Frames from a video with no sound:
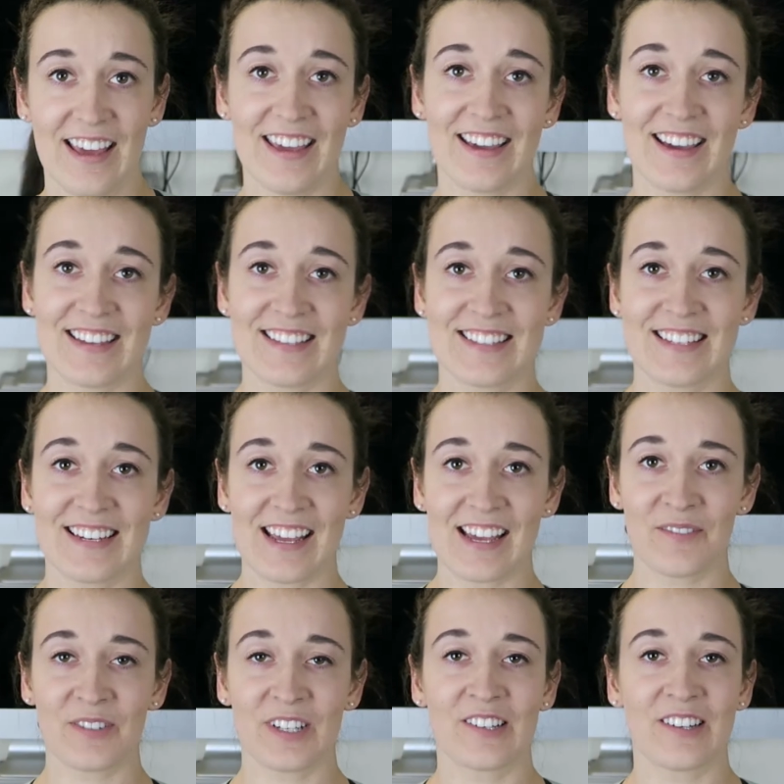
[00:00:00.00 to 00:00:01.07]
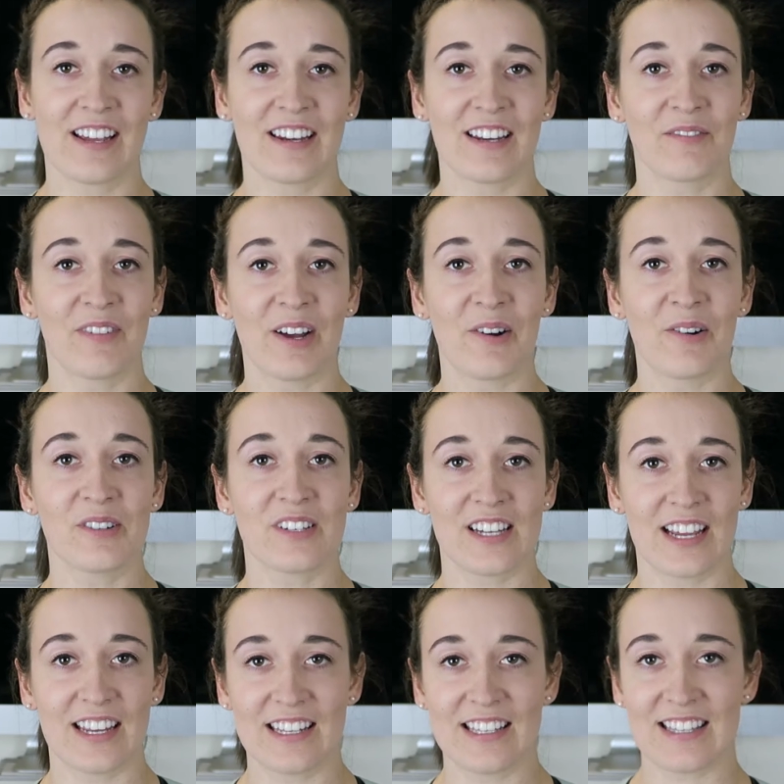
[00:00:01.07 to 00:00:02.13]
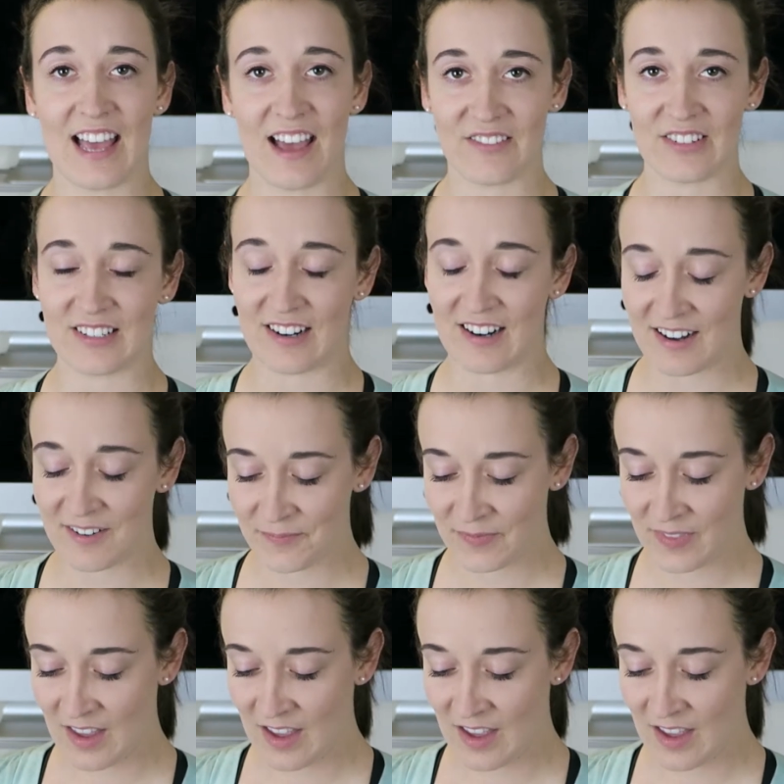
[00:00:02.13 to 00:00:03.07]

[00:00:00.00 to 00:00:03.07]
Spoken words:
Hey guys, today I'll be creating my own Chinese avatar